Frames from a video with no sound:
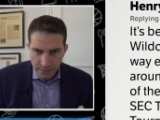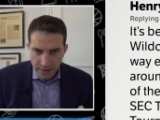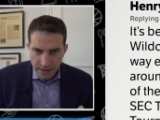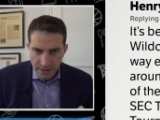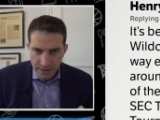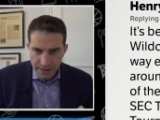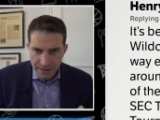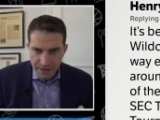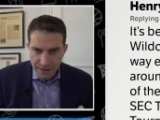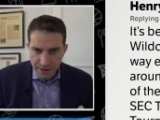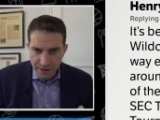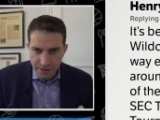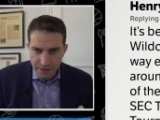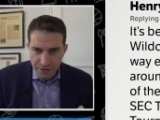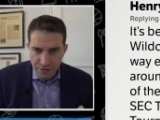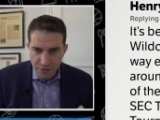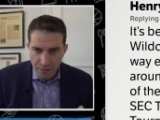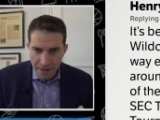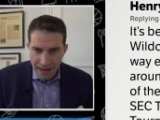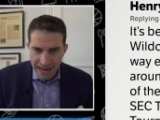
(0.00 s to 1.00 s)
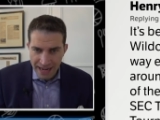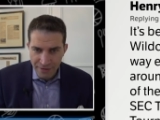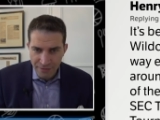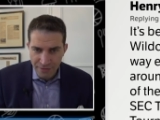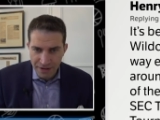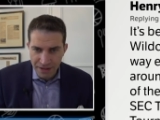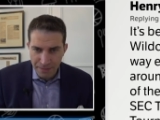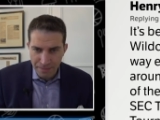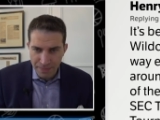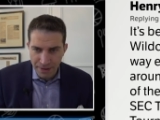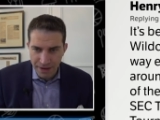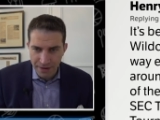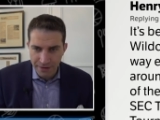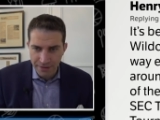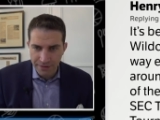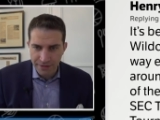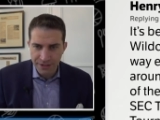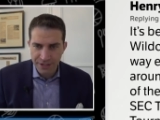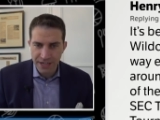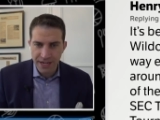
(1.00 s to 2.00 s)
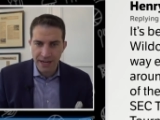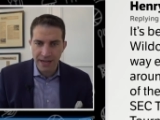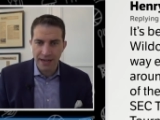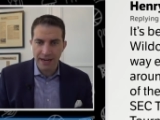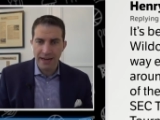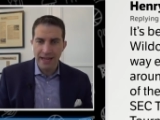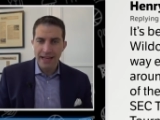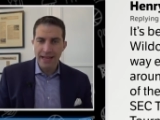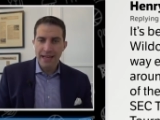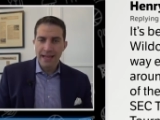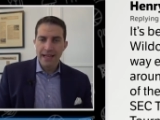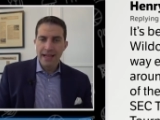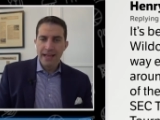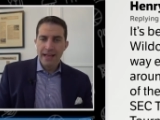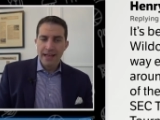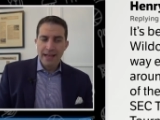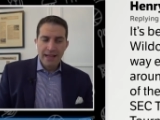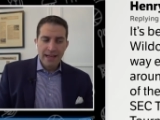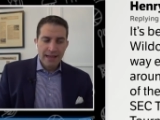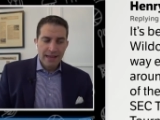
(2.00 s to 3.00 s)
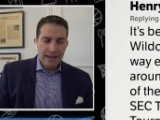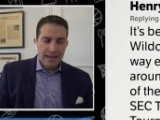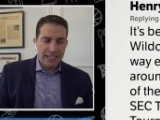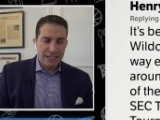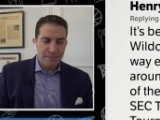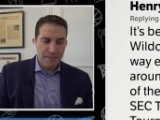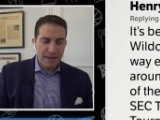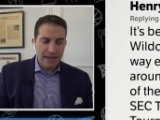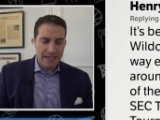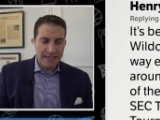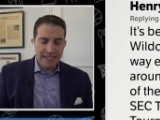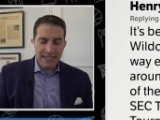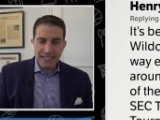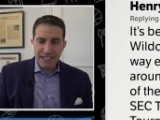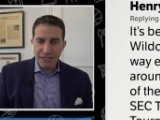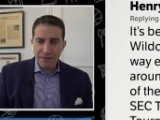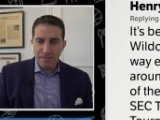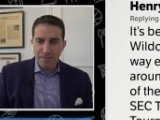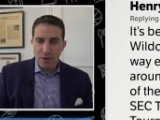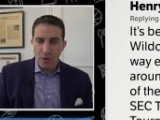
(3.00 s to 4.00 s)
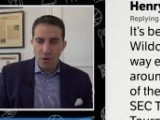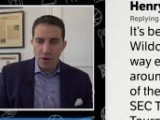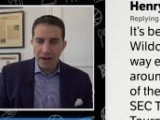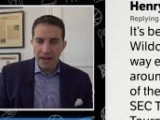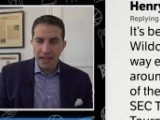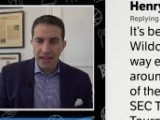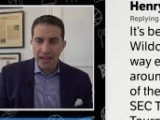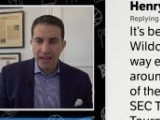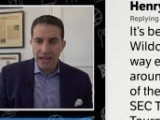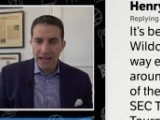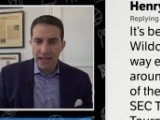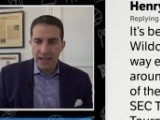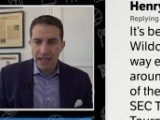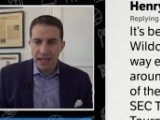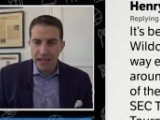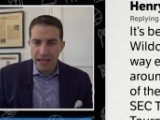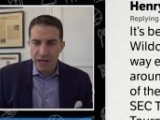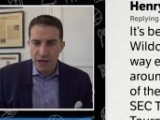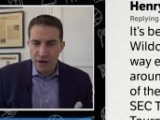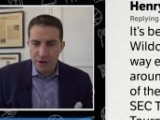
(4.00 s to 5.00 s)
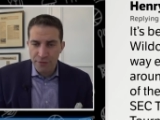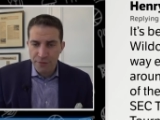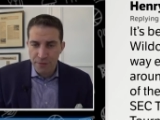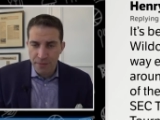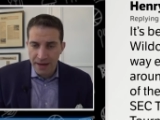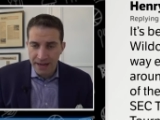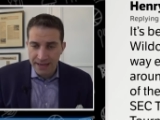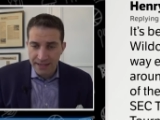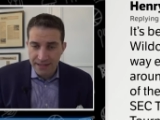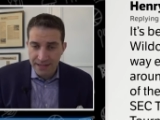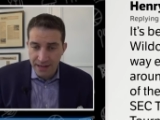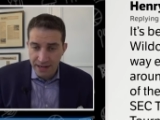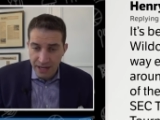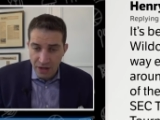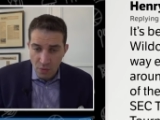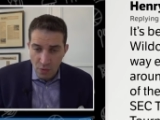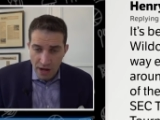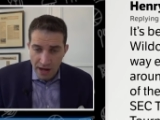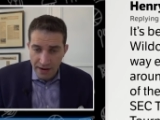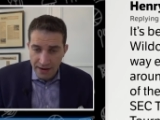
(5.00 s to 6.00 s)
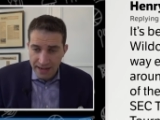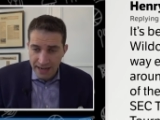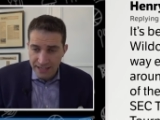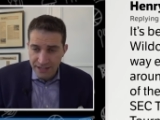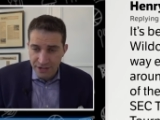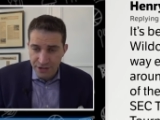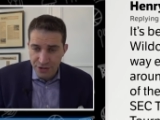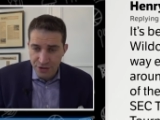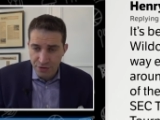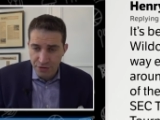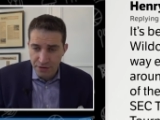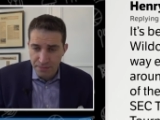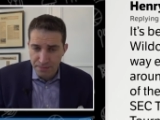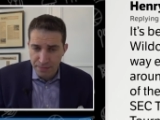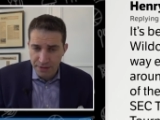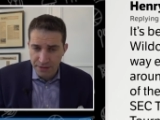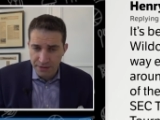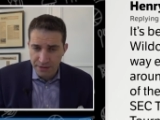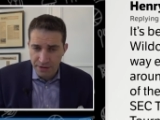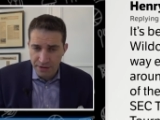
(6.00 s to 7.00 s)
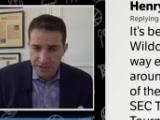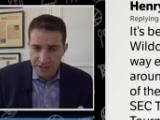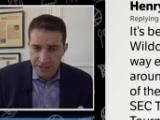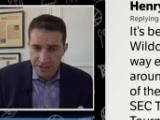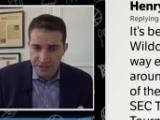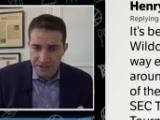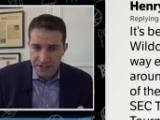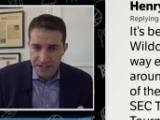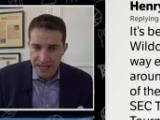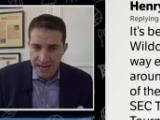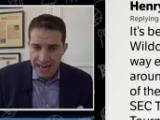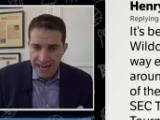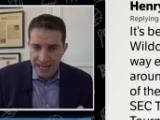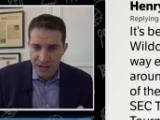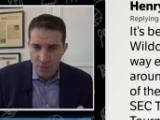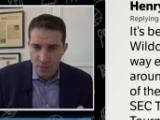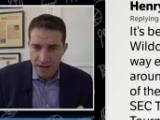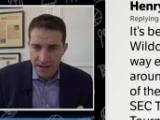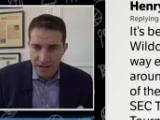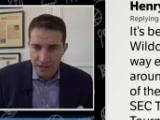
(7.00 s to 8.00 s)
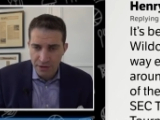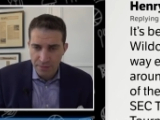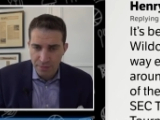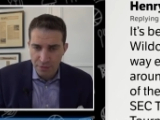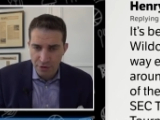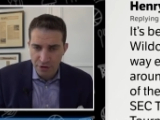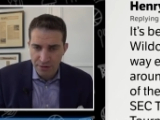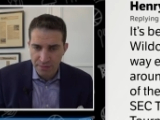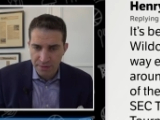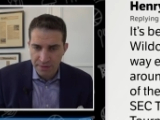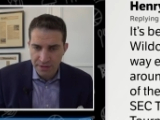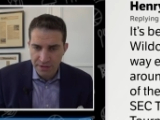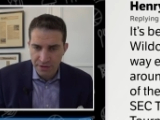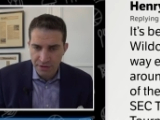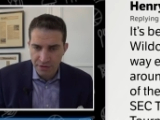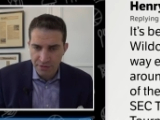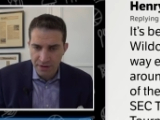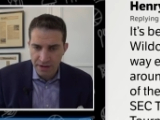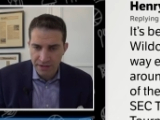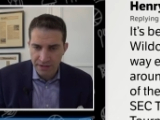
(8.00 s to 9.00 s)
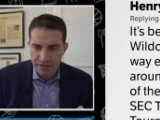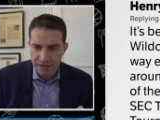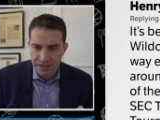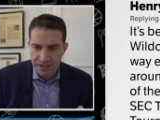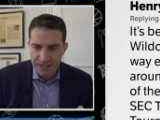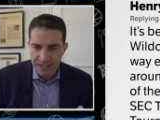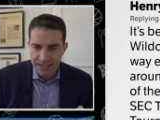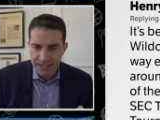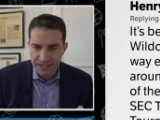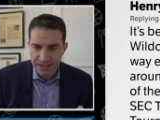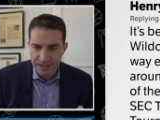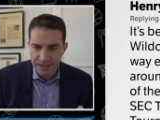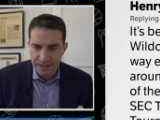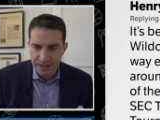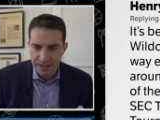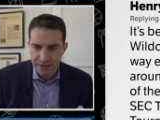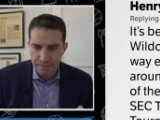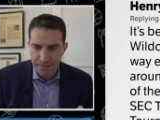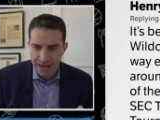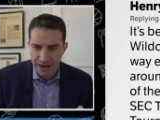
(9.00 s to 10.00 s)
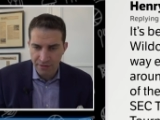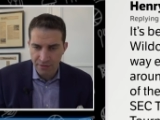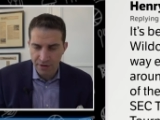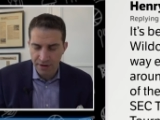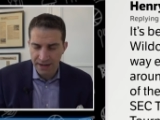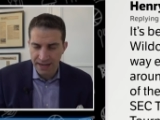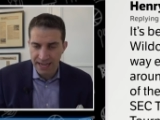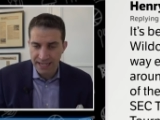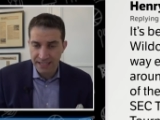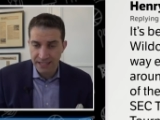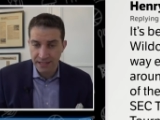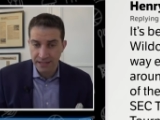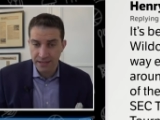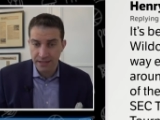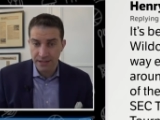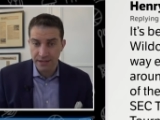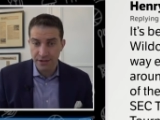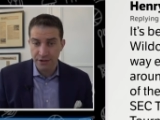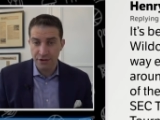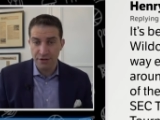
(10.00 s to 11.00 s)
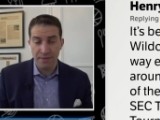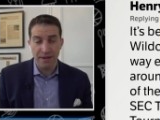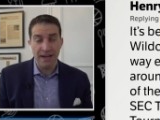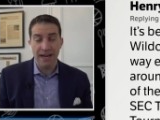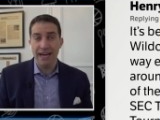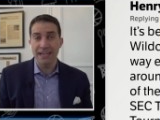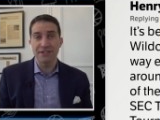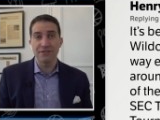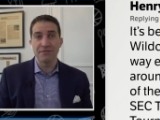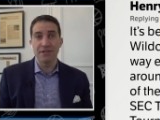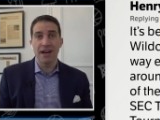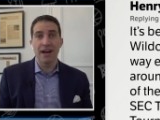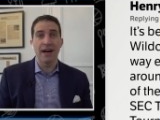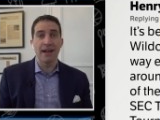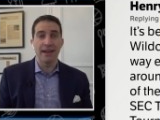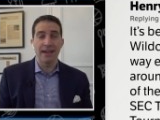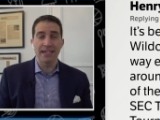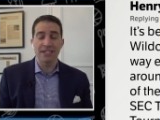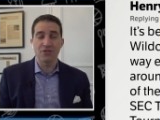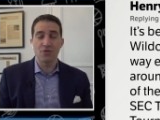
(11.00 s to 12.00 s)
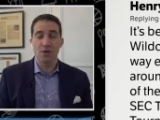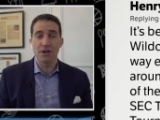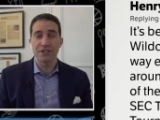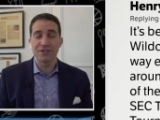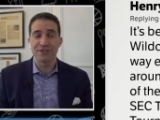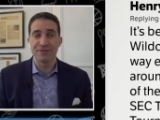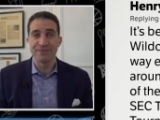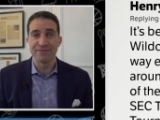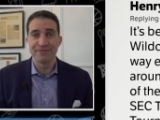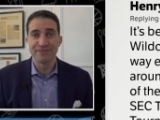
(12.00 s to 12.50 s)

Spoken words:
This goes from Henry the Puggle. And John, it's been a disappointing year for my Kentucky Wildcats and Georgia Bulldogs. Do you see any way either program can turn around their seasons and make a run in the SEC tournament? I do not. Next question.